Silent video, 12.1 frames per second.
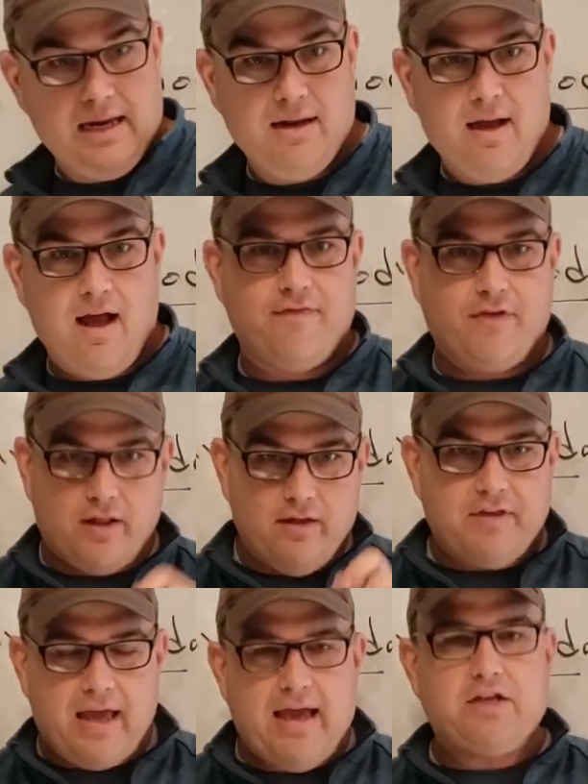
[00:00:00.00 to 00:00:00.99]
of all
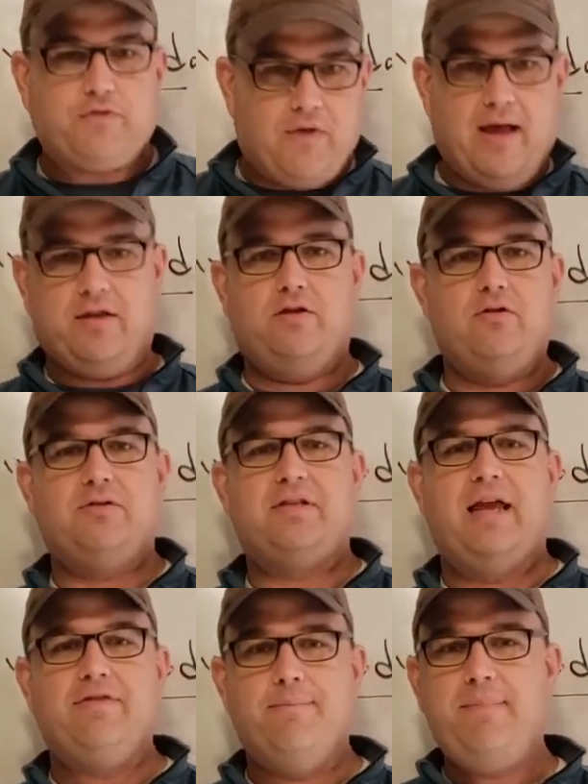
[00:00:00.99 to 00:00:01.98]
of the x values
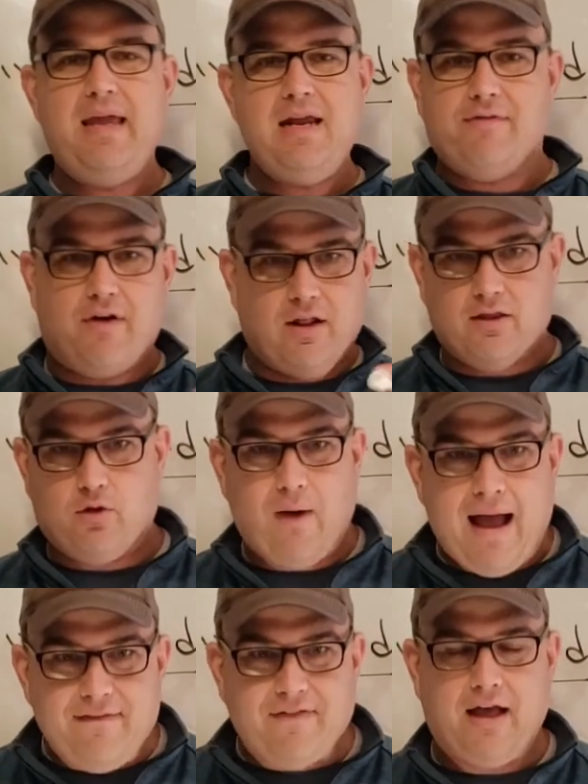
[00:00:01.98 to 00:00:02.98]
and the mean of all of the
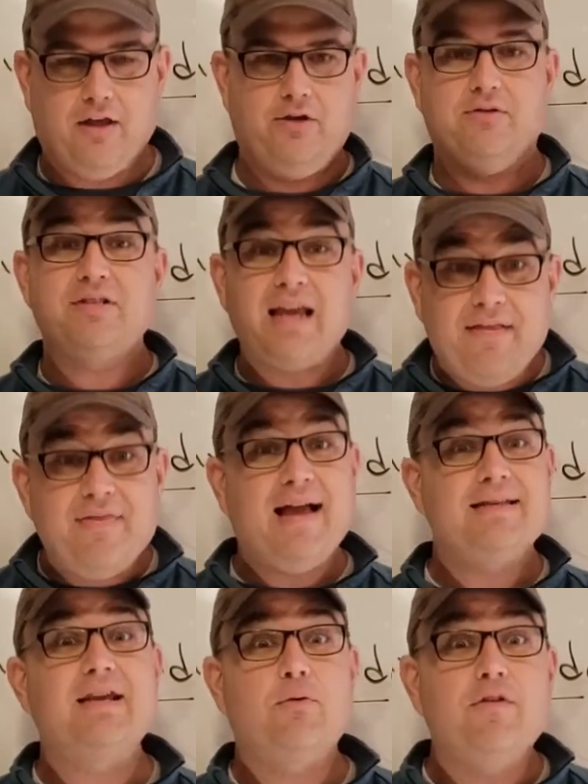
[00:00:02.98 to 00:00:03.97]
y values, and
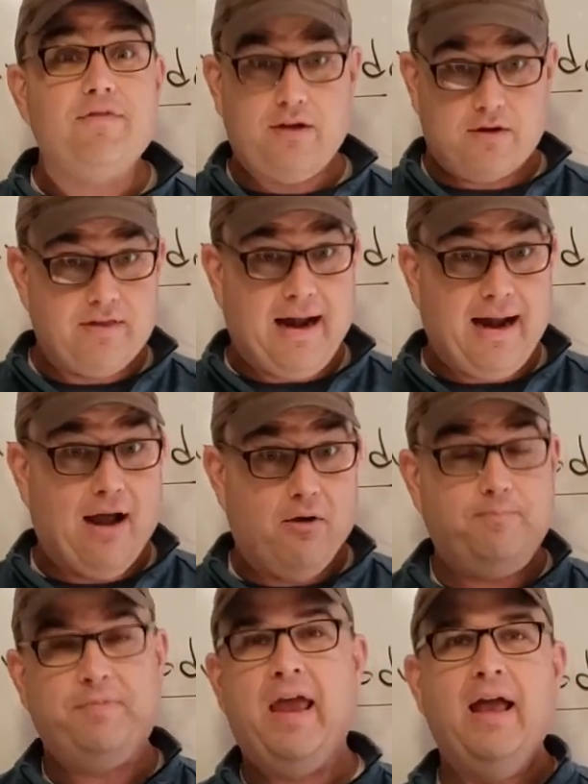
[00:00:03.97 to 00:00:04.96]
that's how we figure that
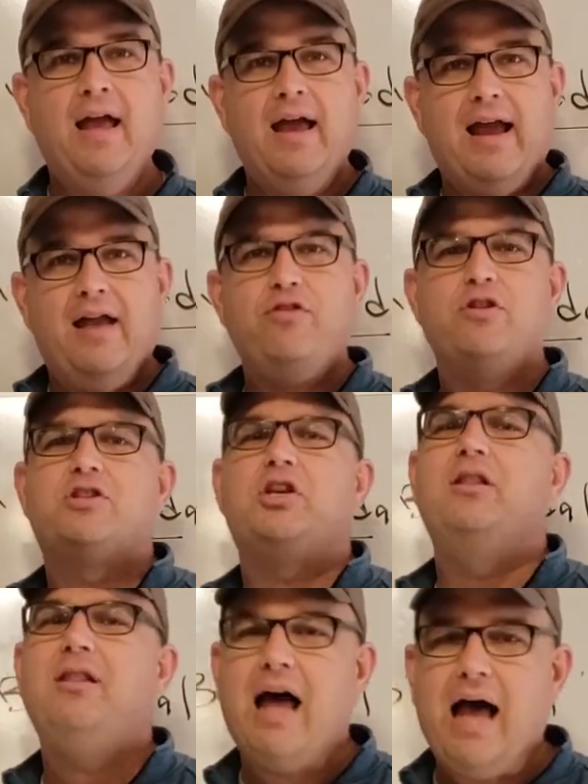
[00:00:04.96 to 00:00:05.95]
out. And there's a
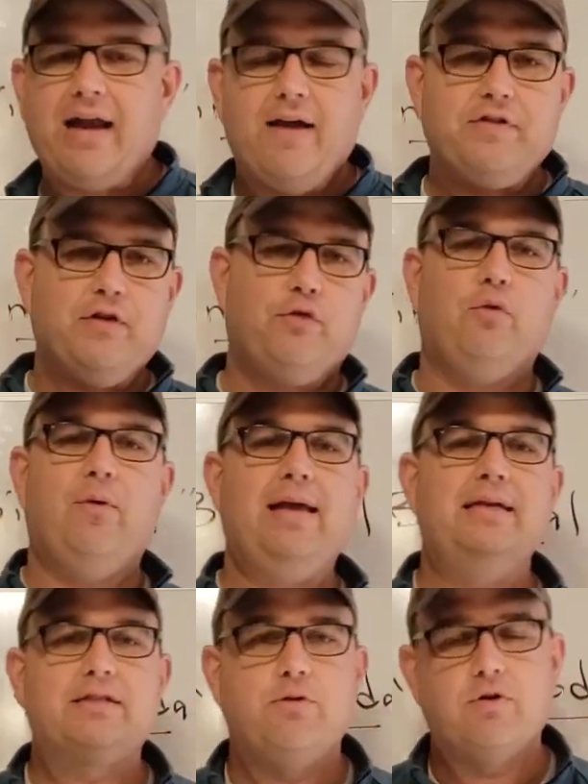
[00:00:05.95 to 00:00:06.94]
lot of different
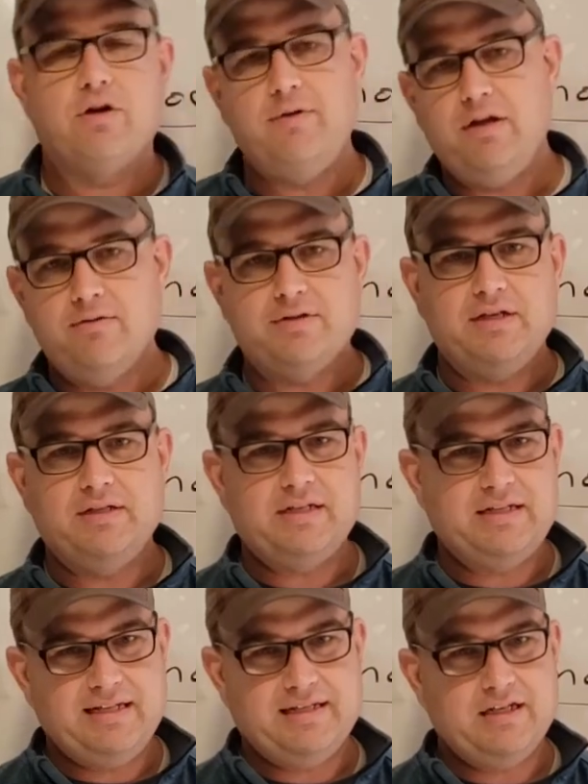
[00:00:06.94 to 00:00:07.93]
ways that we're going to be using
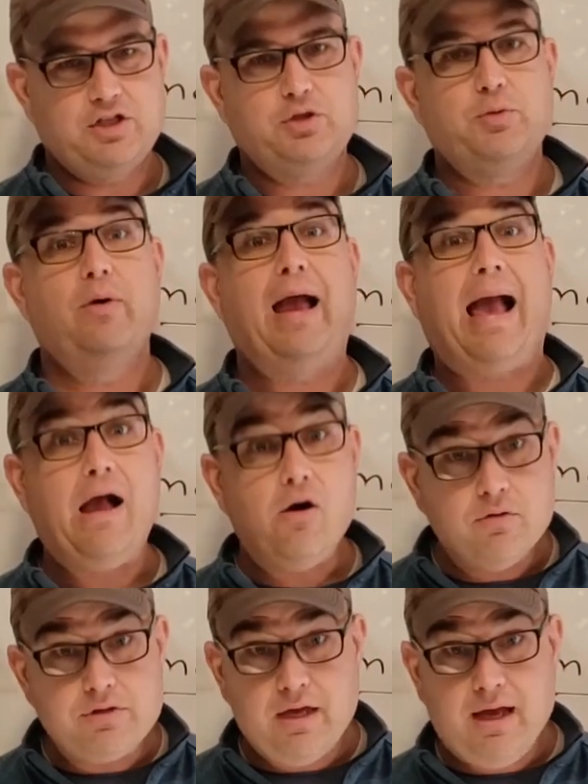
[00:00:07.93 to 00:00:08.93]
statistics
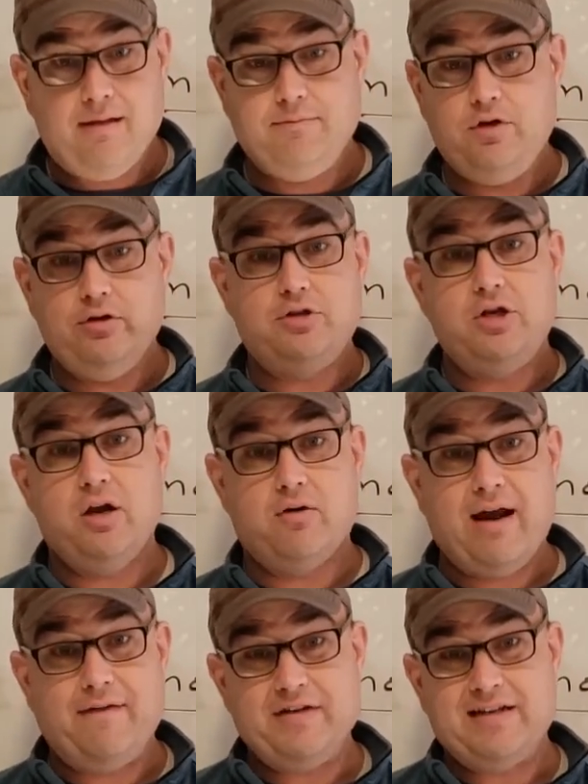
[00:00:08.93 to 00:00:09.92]
throughout your
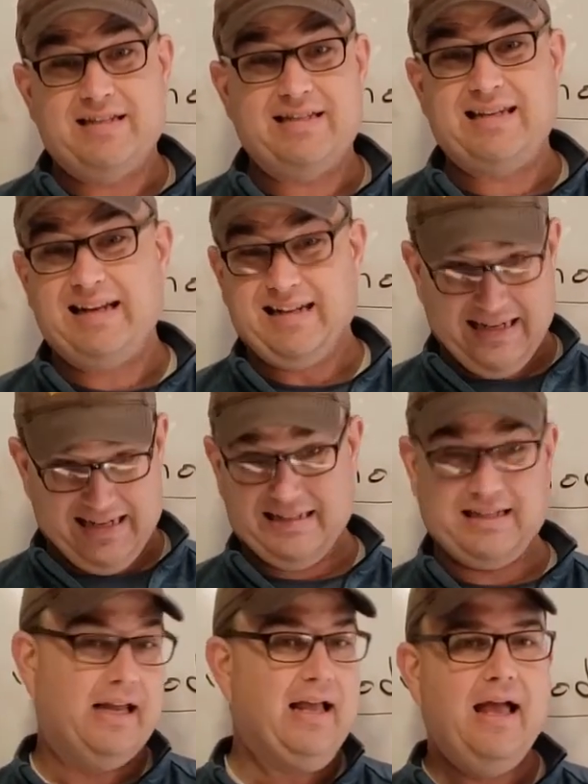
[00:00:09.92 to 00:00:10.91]
geographic
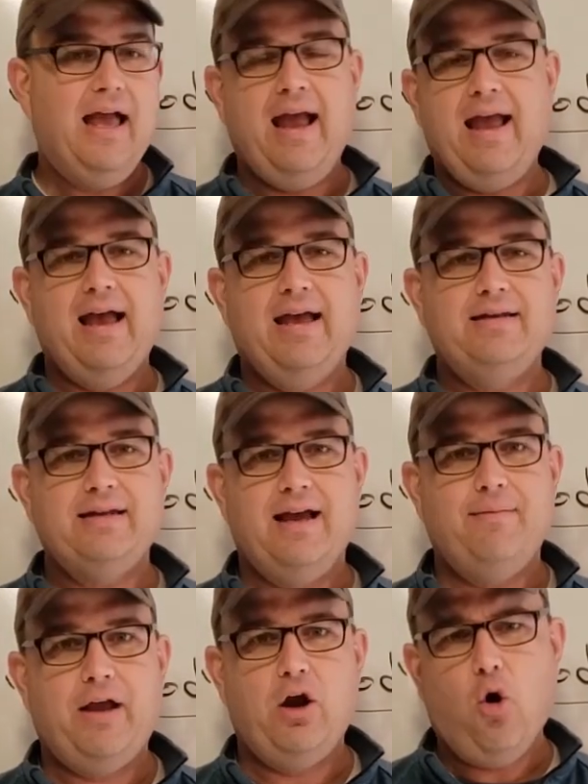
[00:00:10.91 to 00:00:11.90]
studies. And
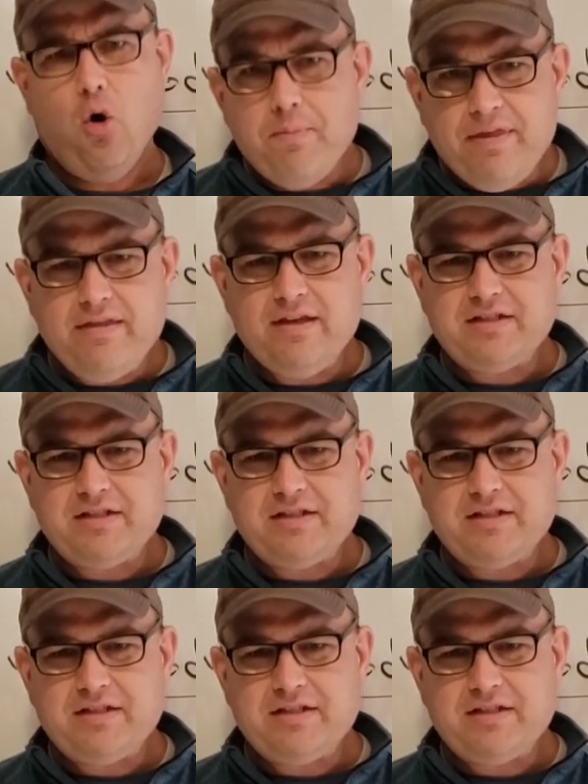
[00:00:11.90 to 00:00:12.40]
I hope that this